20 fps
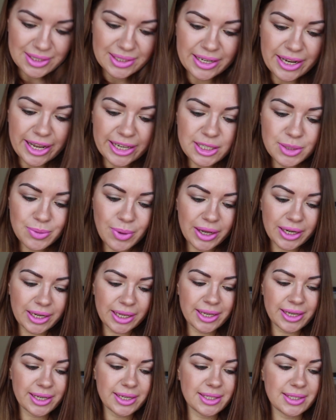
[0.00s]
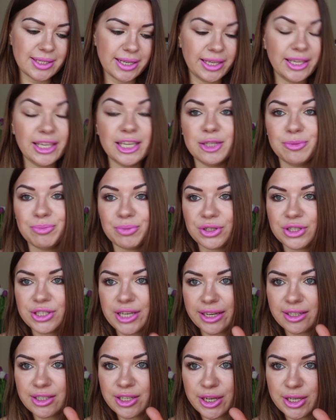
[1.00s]
The next one is a heat
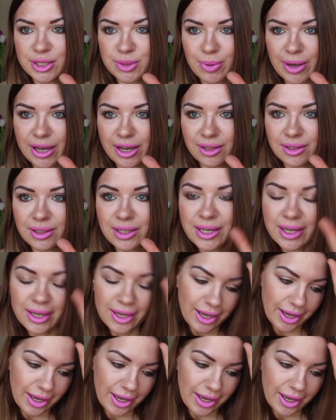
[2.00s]
protector as well.